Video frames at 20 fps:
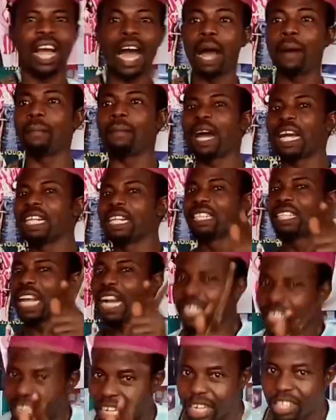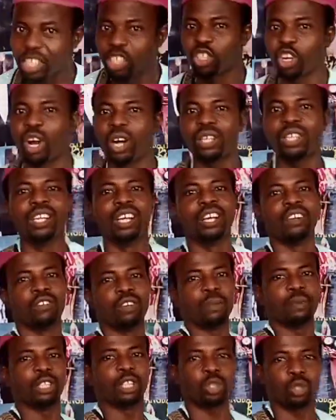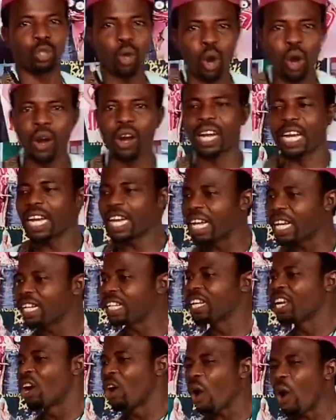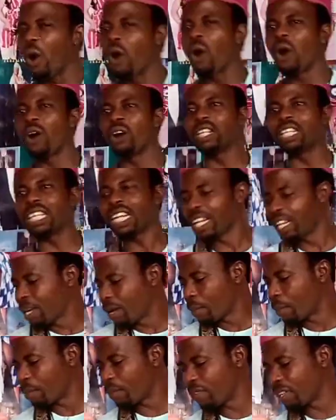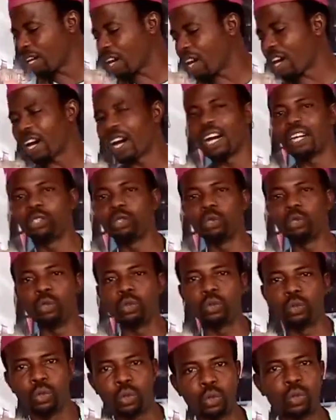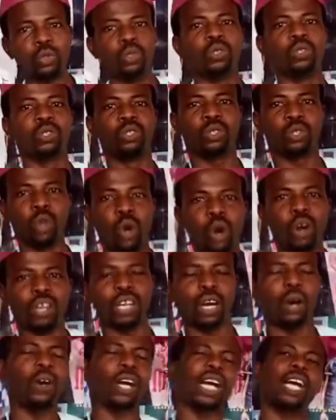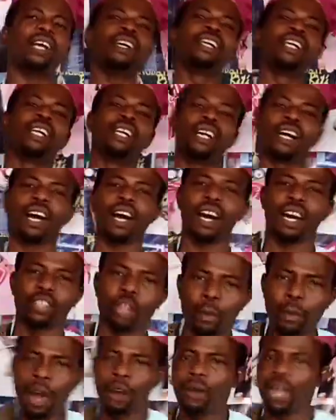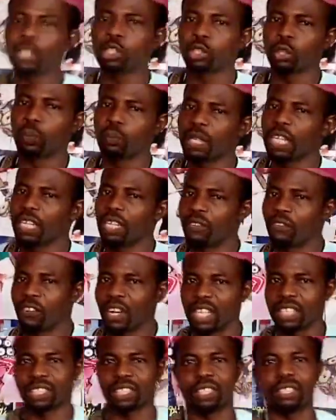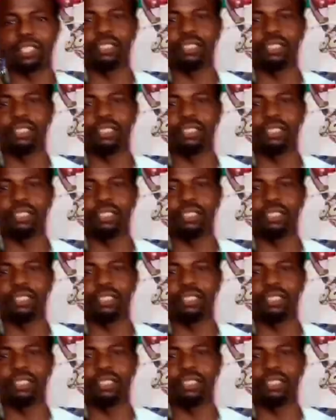and by next edition we'll be talking on dundun tall. Okay, number one should be the first.